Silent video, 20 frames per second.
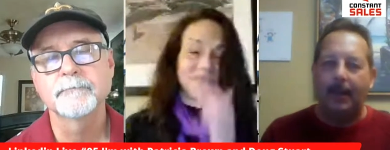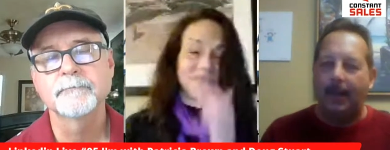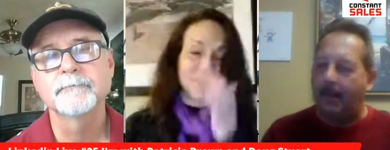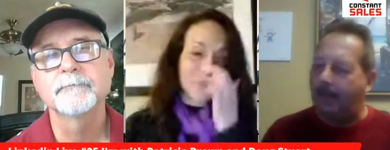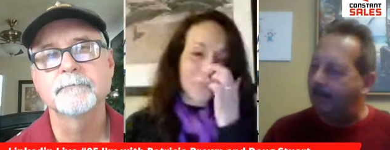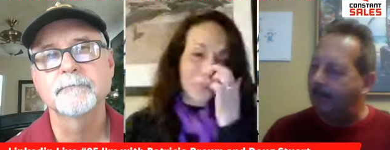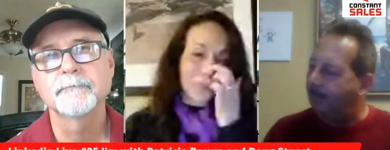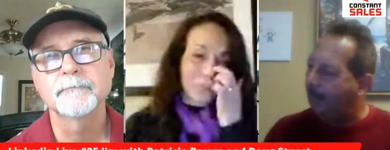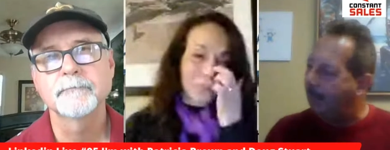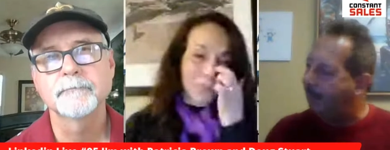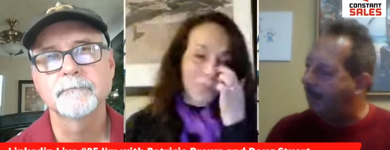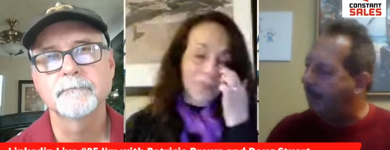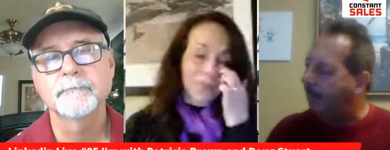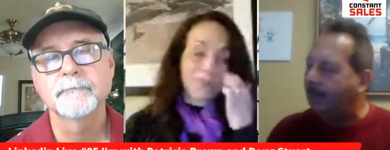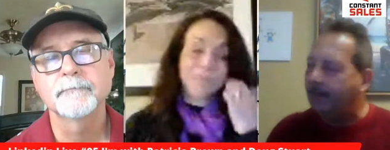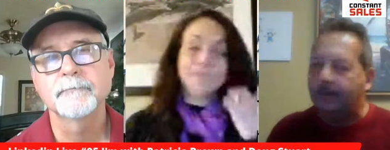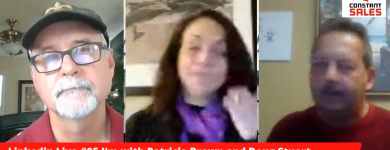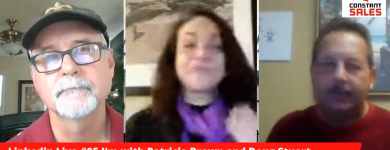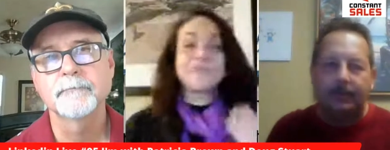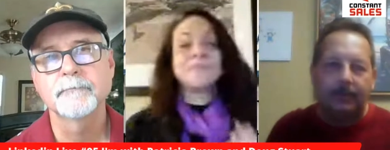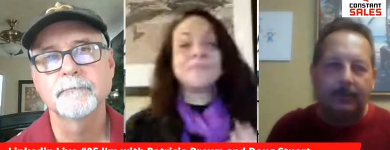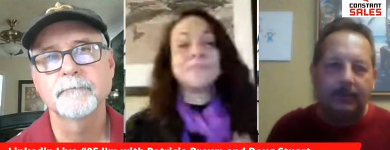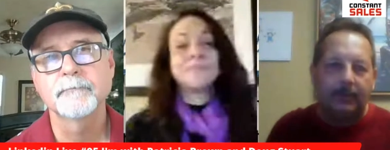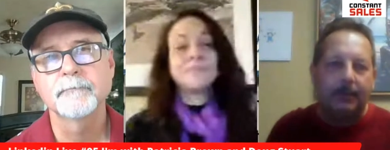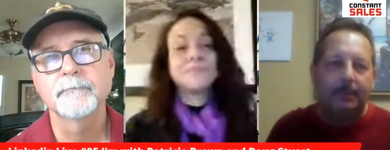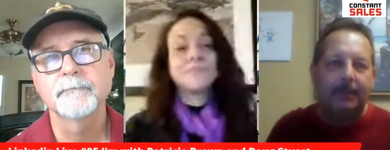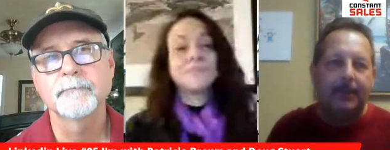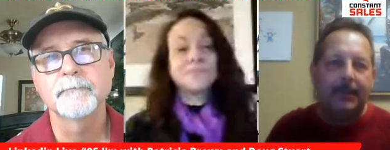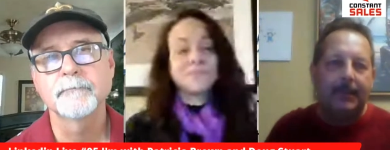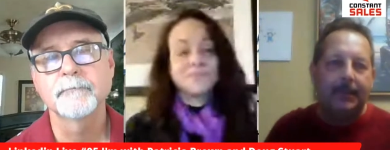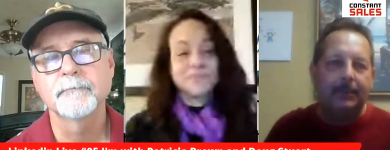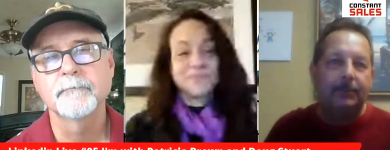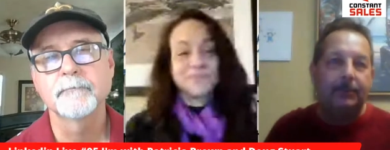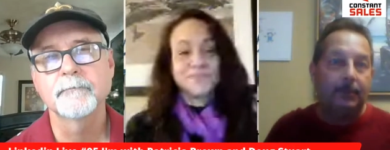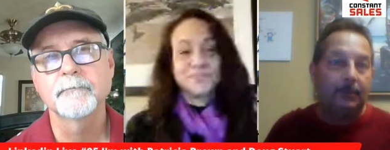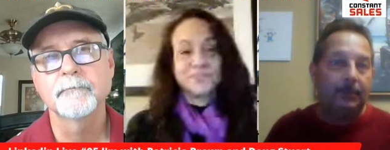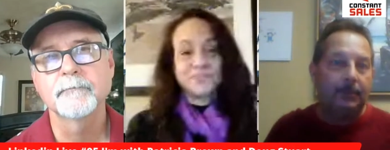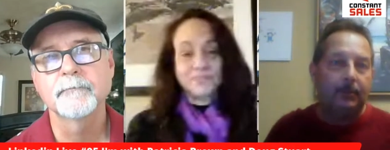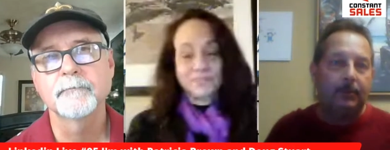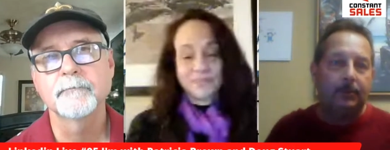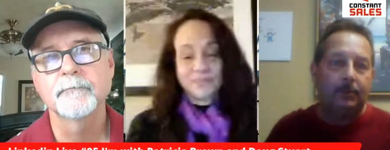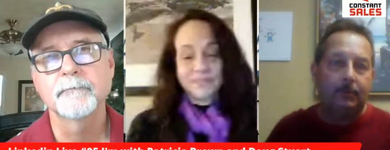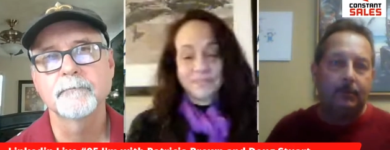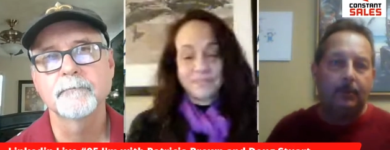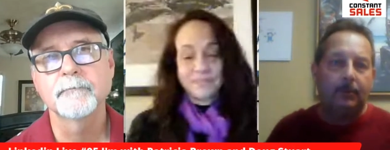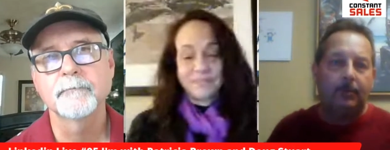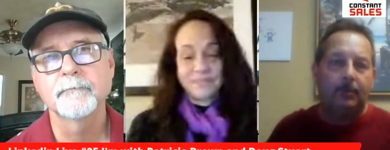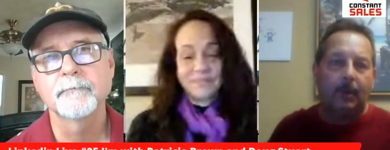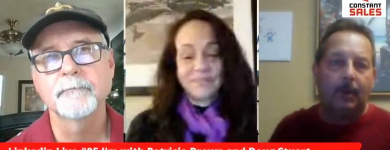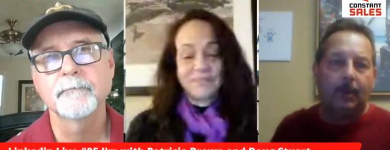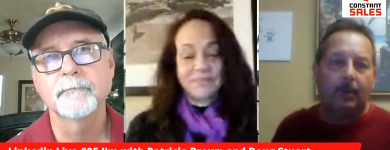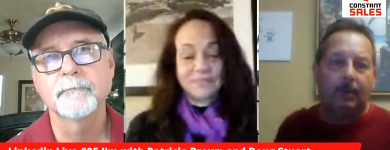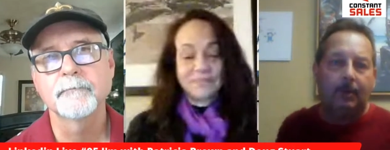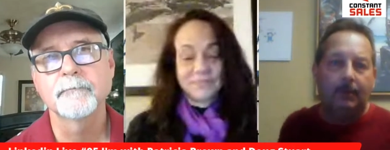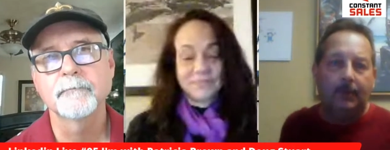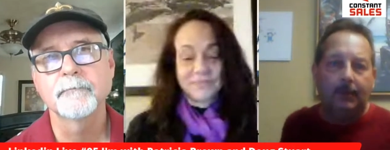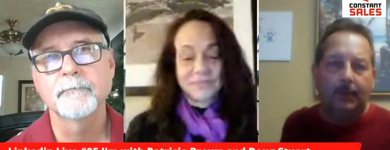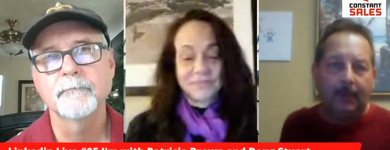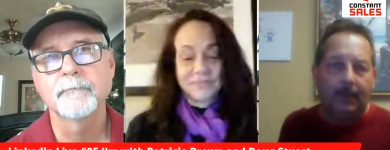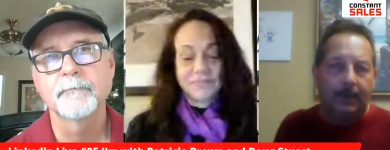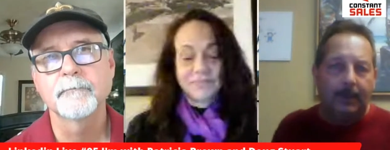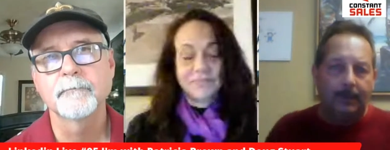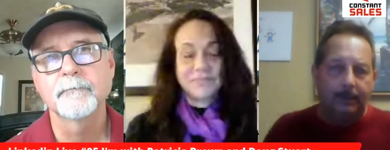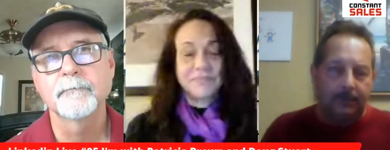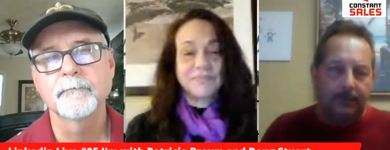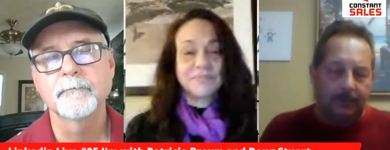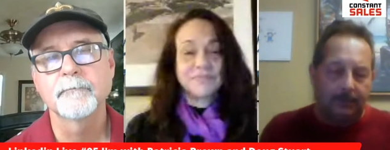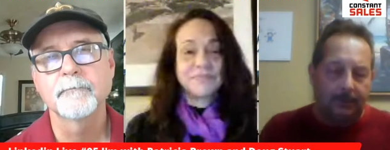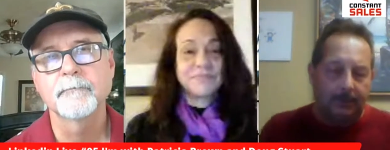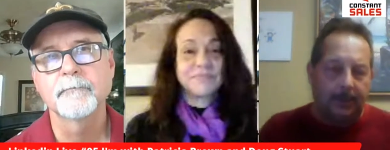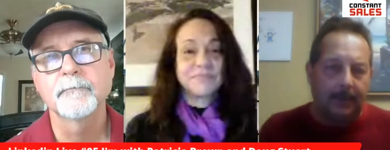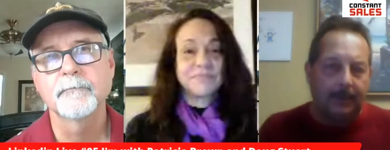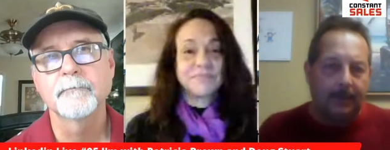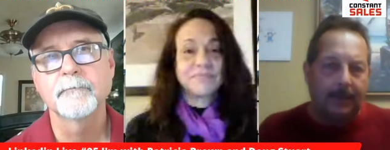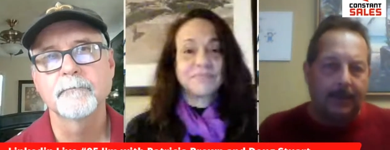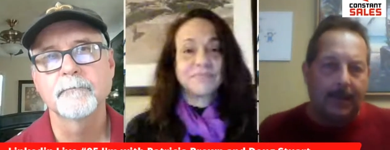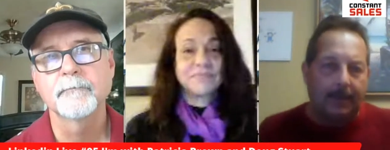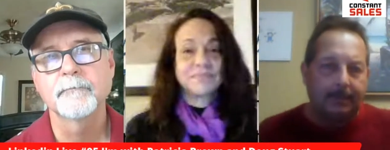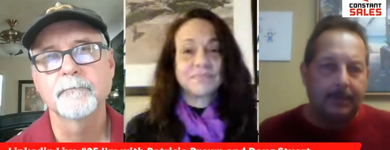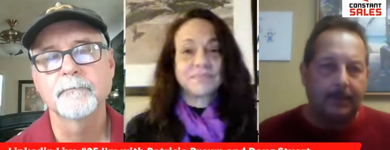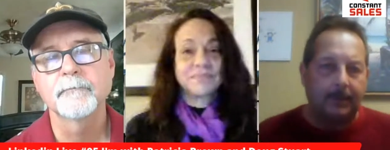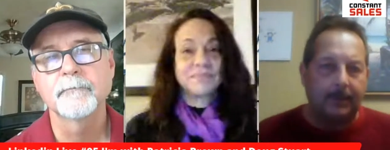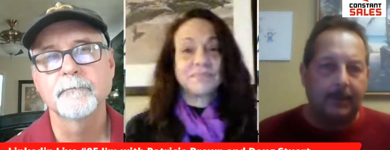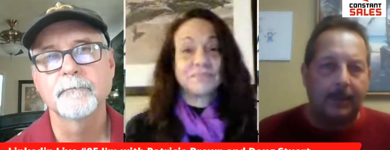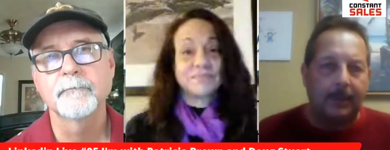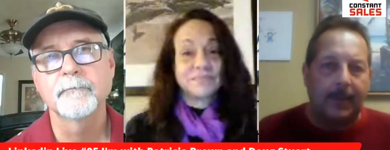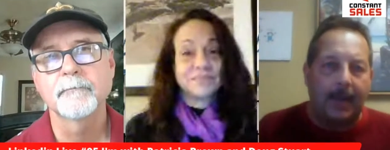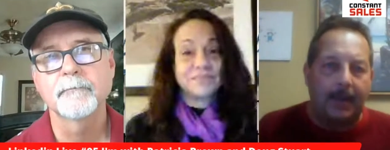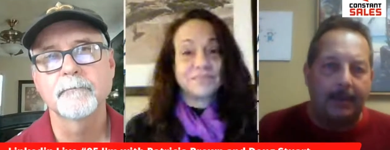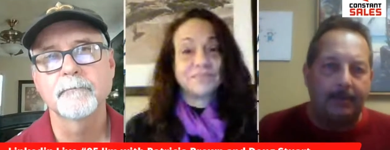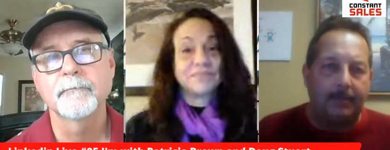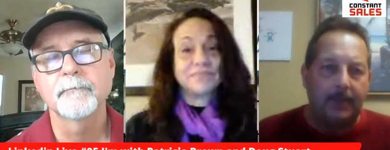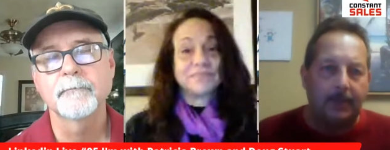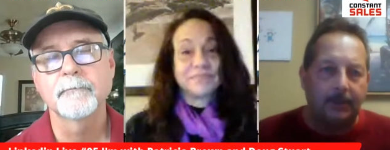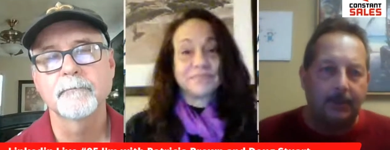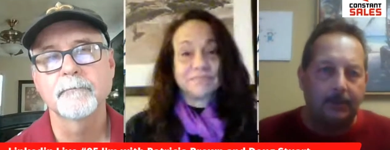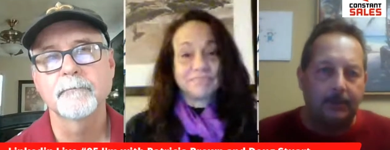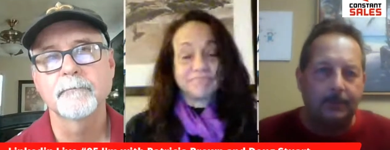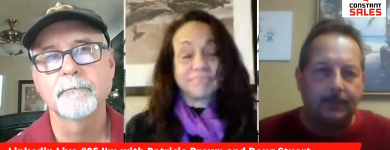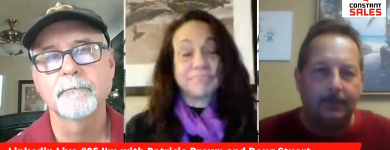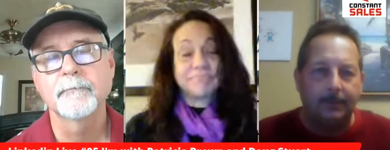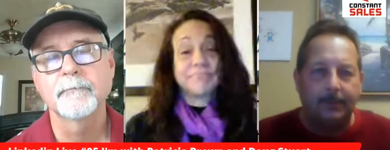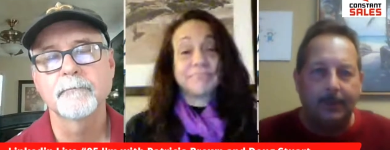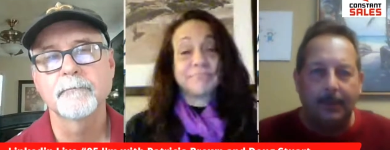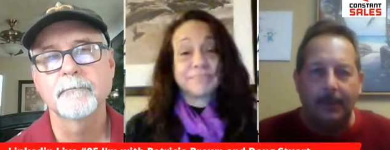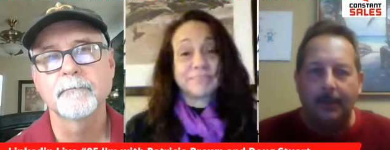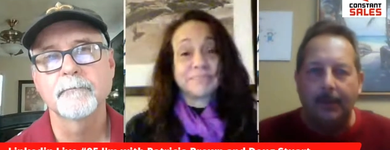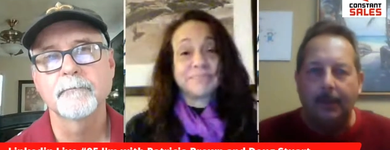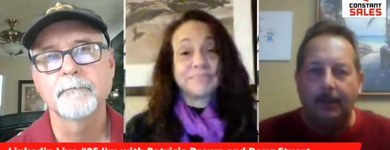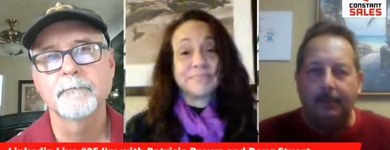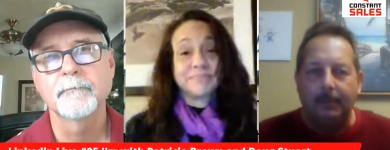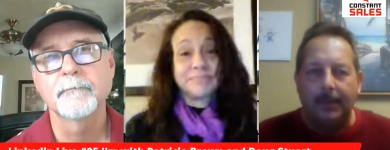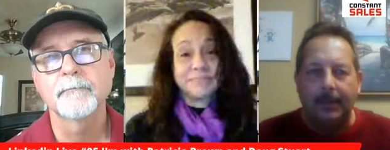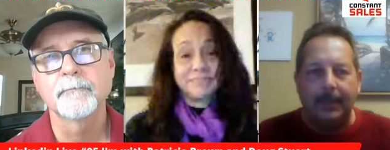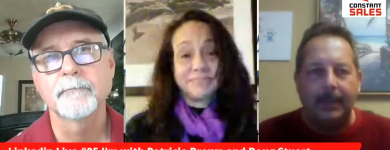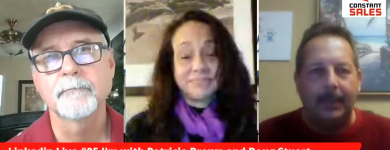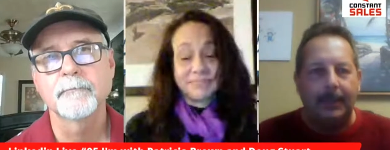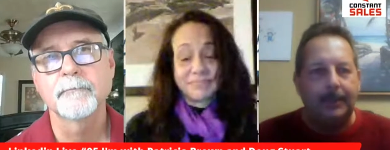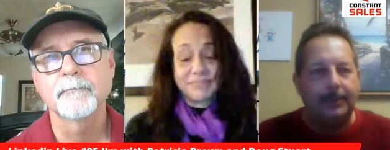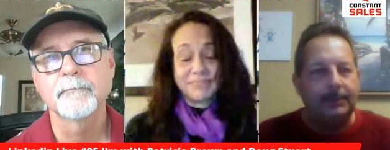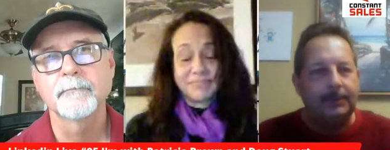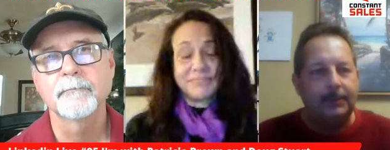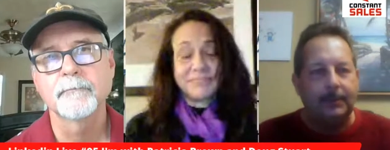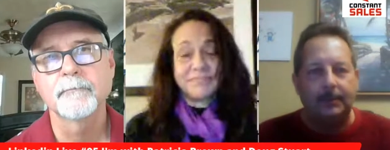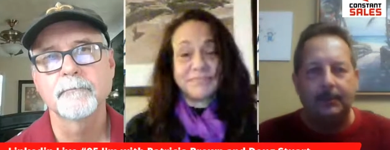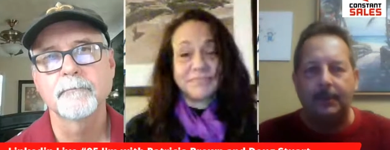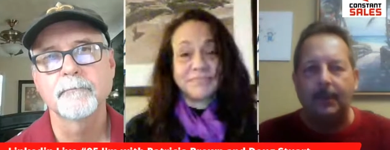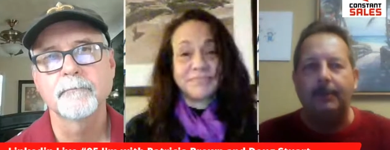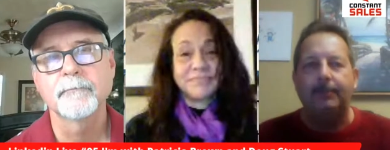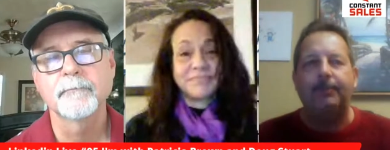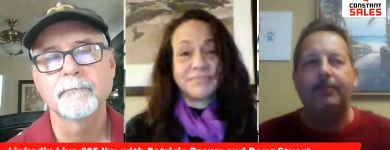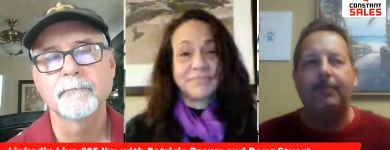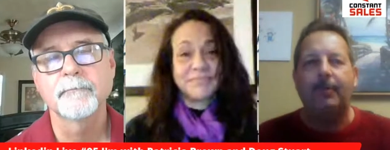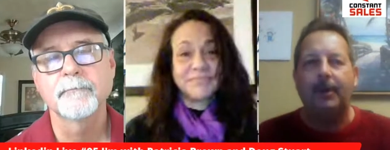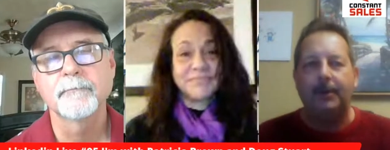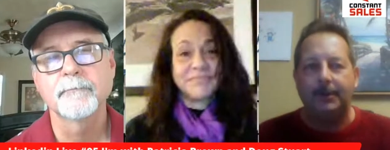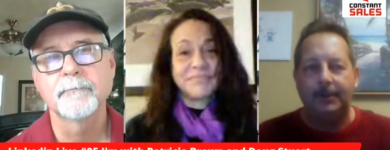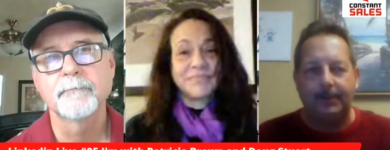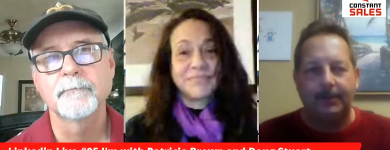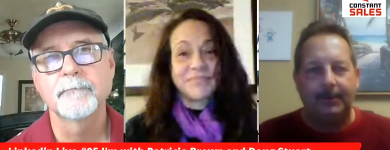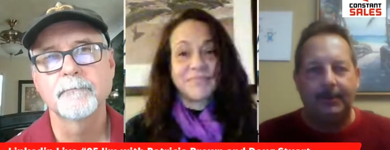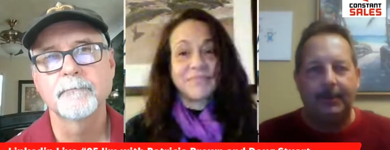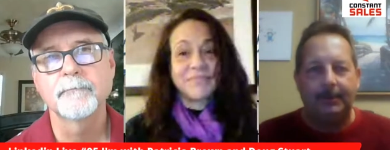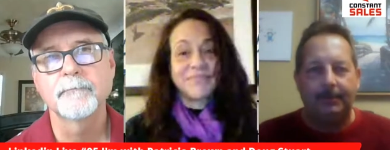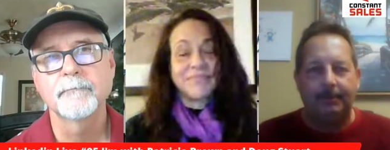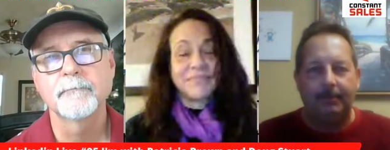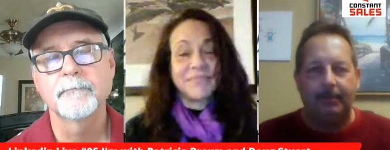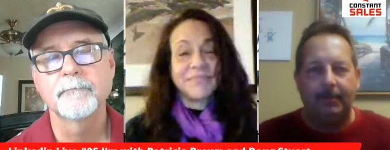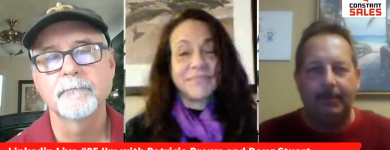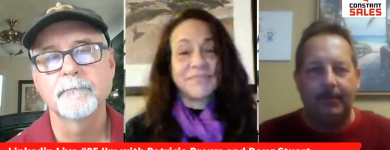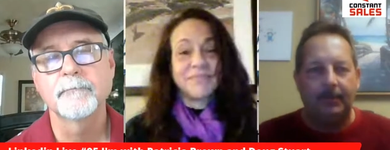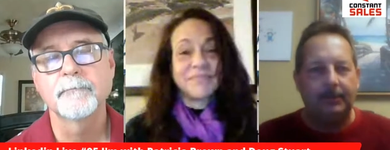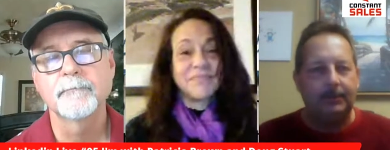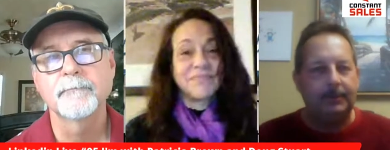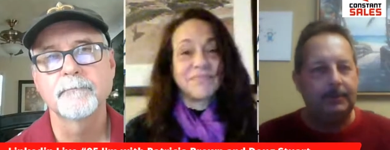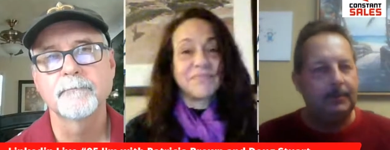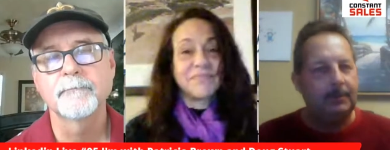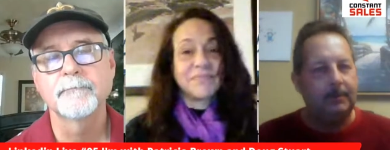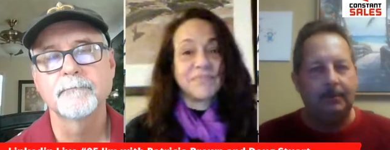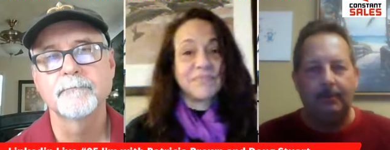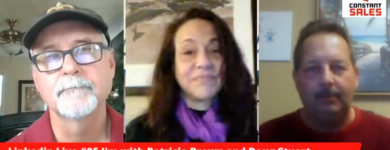Speaker 1: And it might make it just a little bit easier to do a Zoom call unless you're on a laptop like I am here. So, but again, it's just a fun unit. There's